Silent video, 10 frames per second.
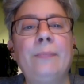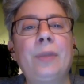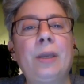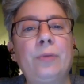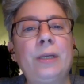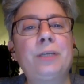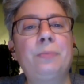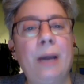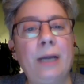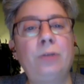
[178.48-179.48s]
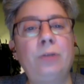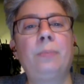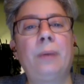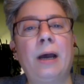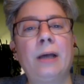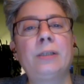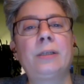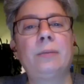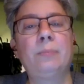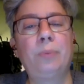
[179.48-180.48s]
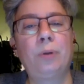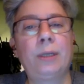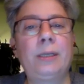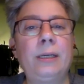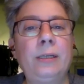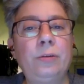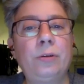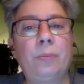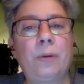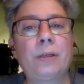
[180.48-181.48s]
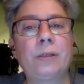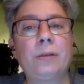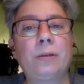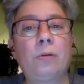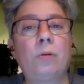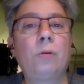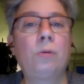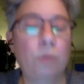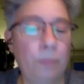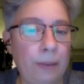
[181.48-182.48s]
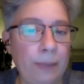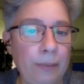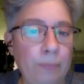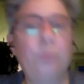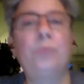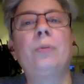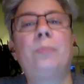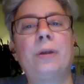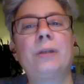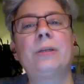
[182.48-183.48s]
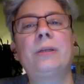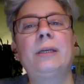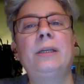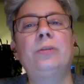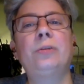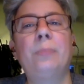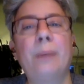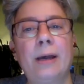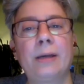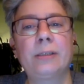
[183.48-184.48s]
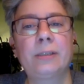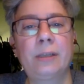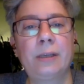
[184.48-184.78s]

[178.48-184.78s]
They reach back to the past and pull it into the present, or maybe pull the present into the past.